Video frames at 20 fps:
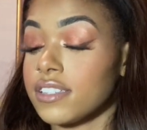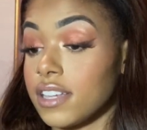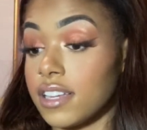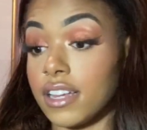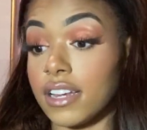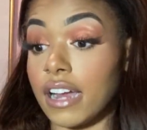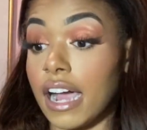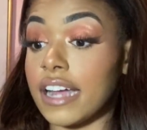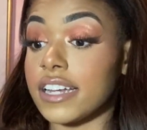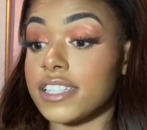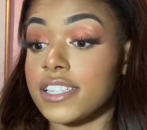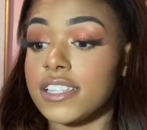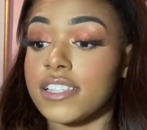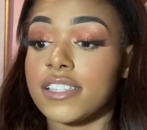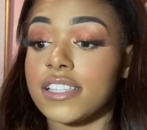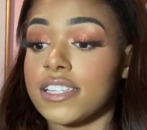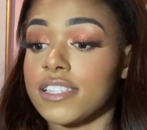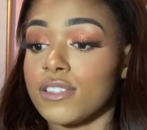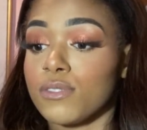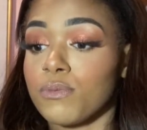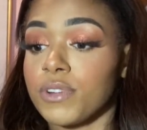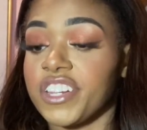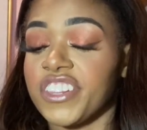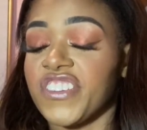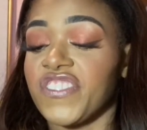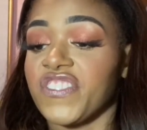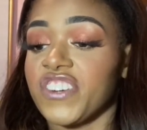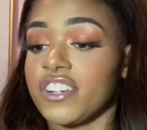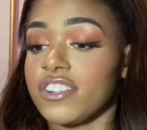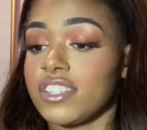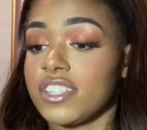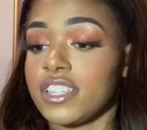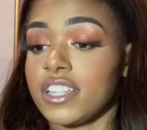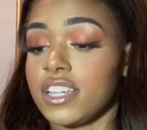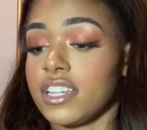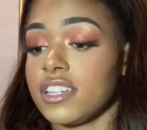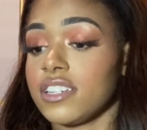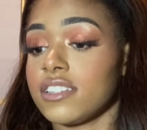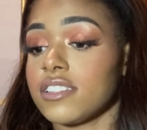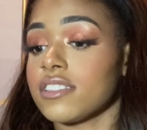It honestly says it's one of the first
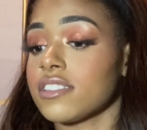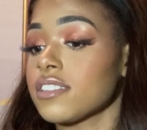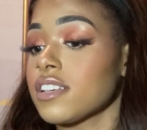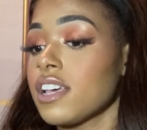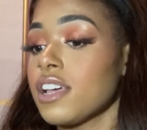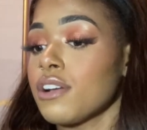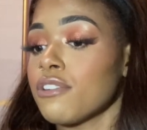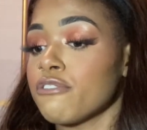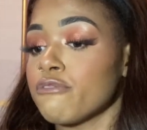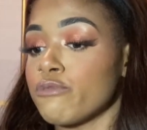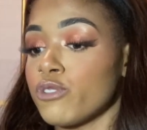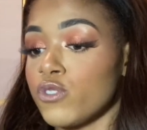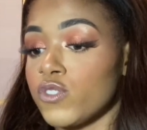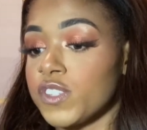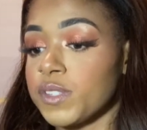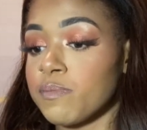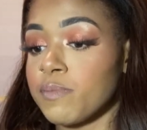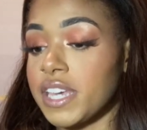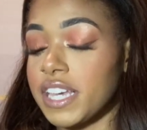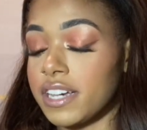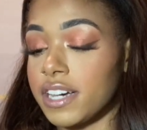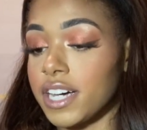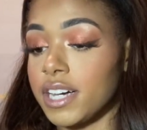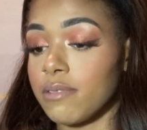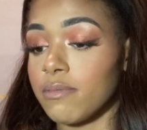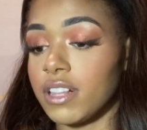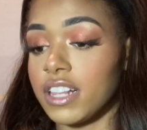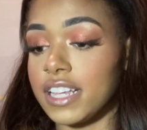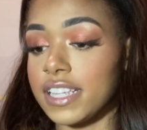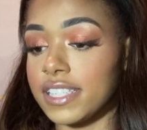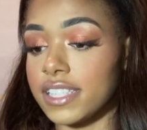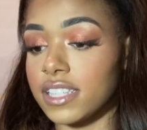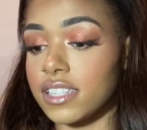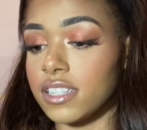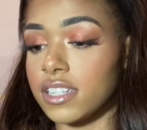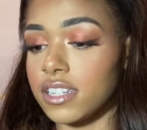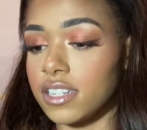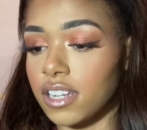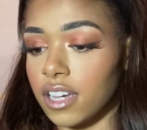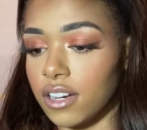things. Removes makeup,
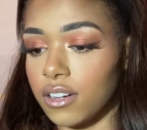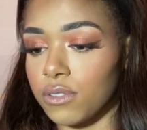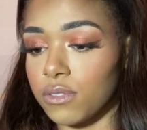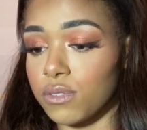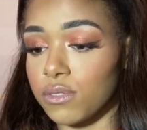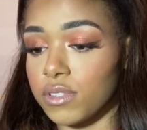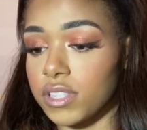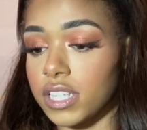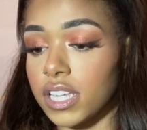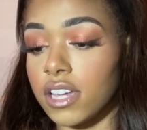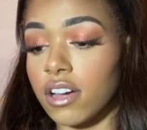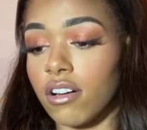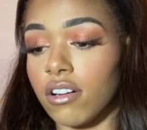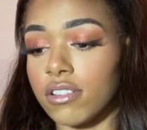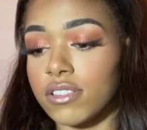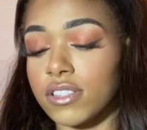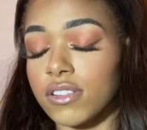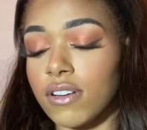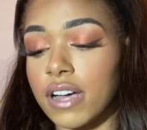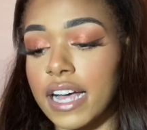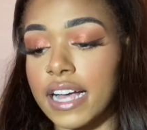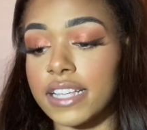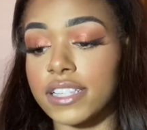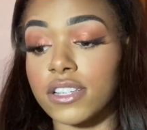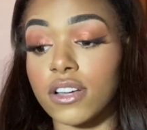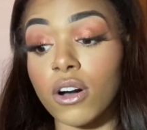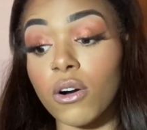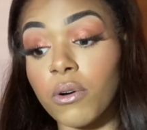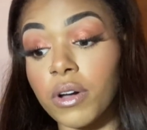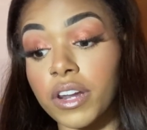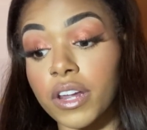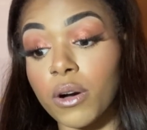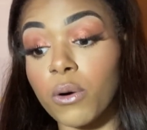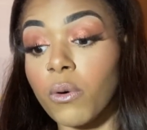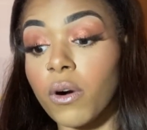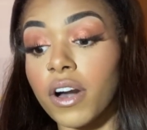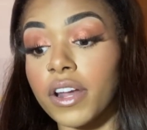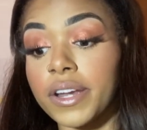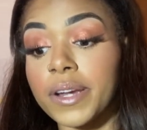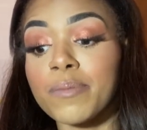cleanses and tones. It also has coconut
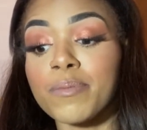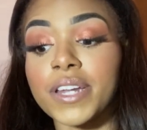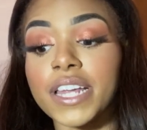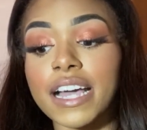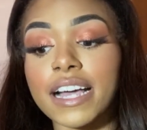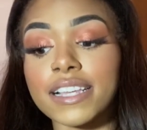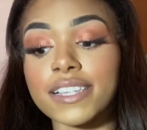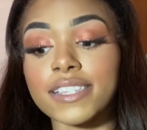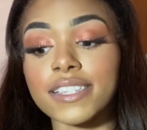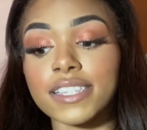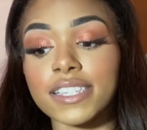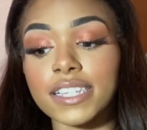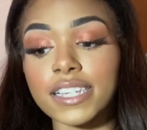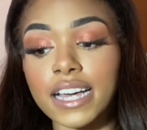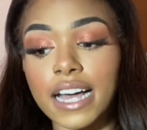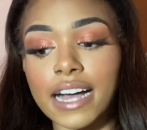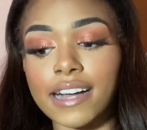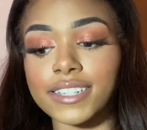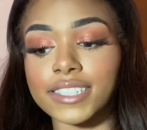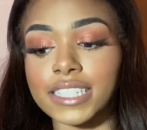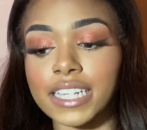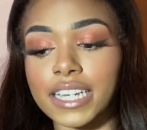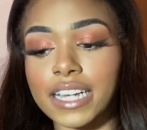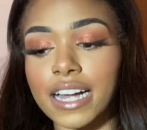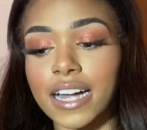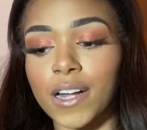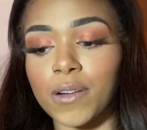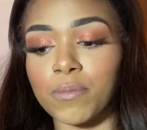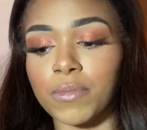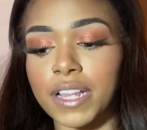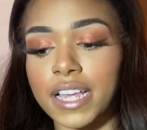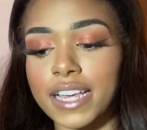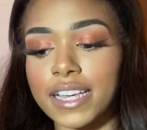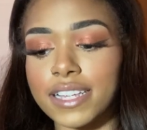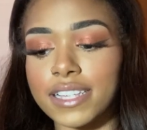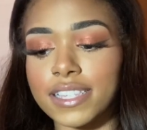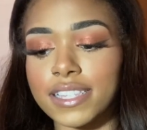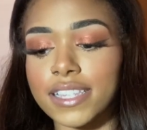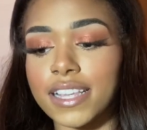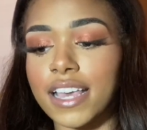water, but it has sea algae
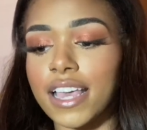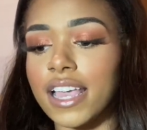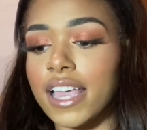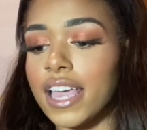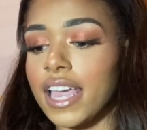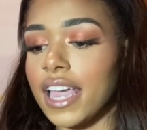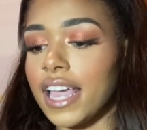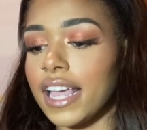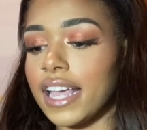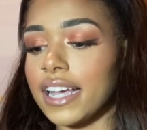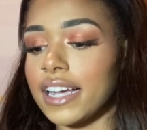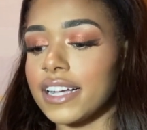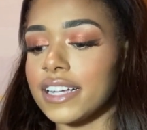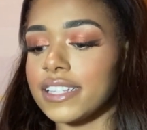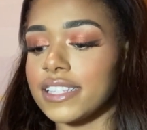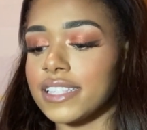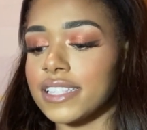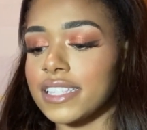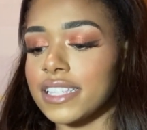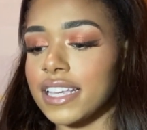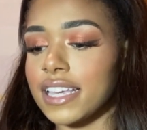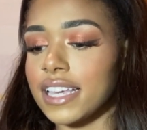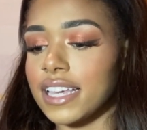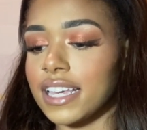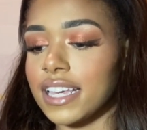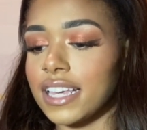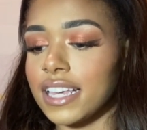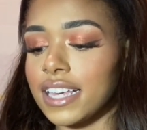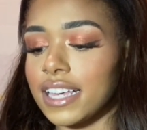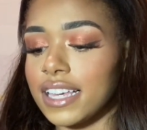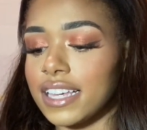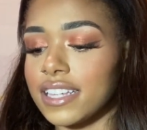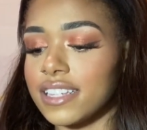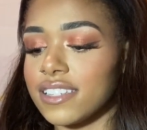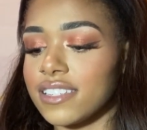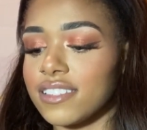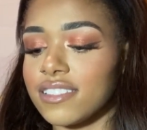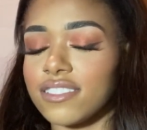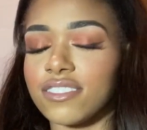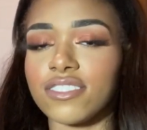complex. And it
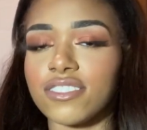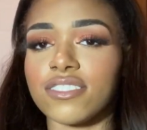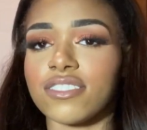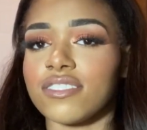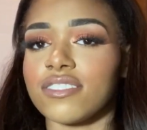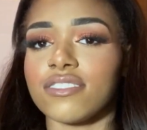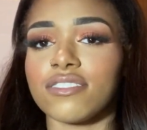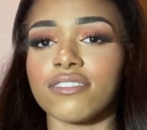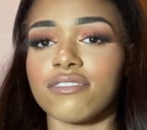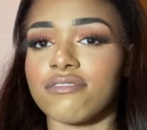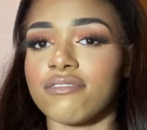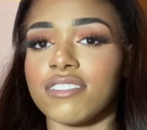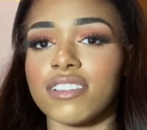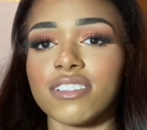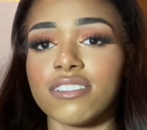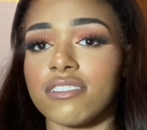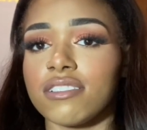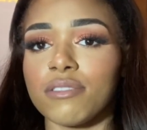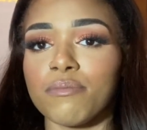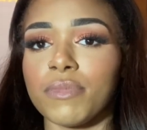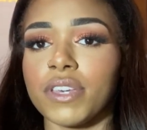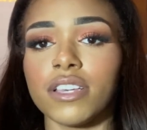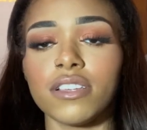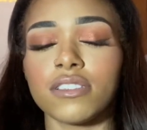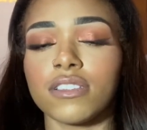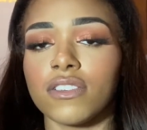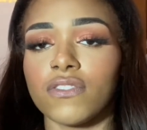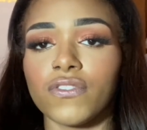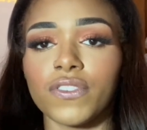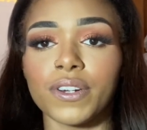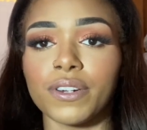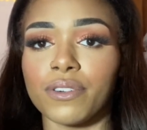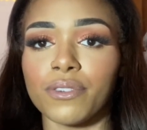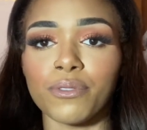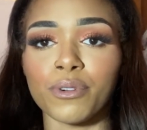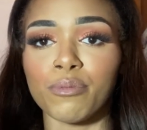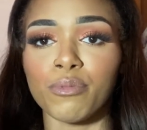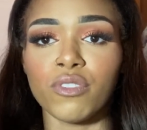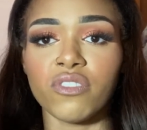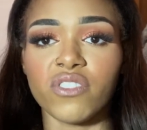is just, it's amazing for
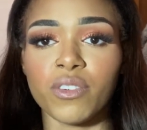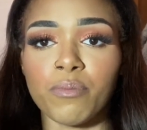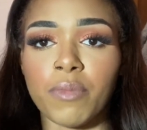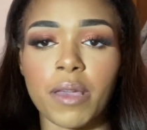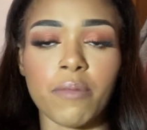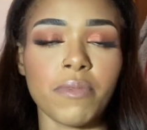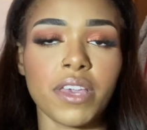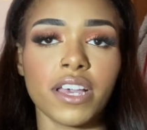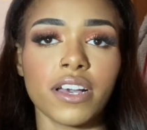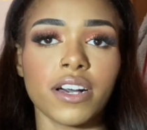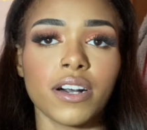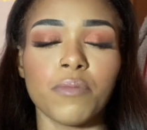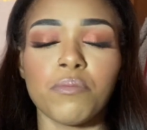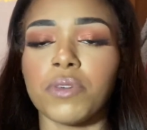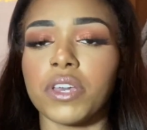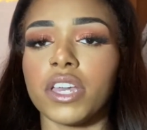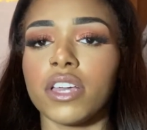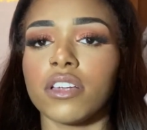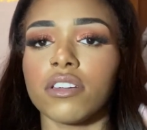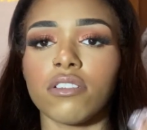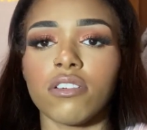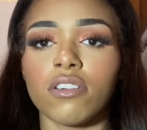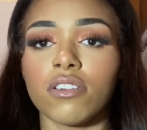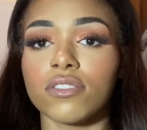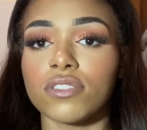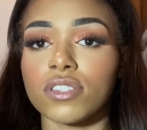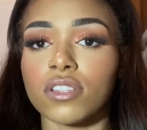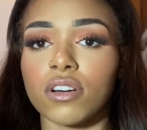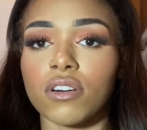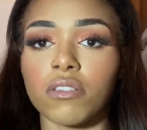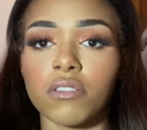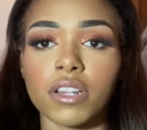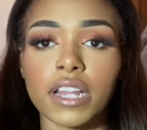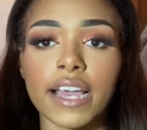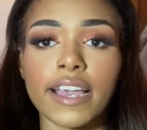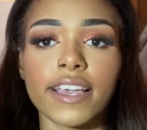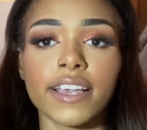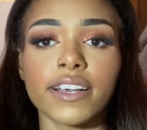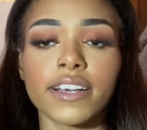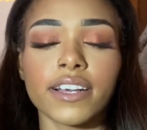removing my makeup and also
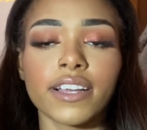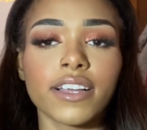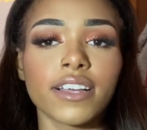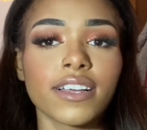like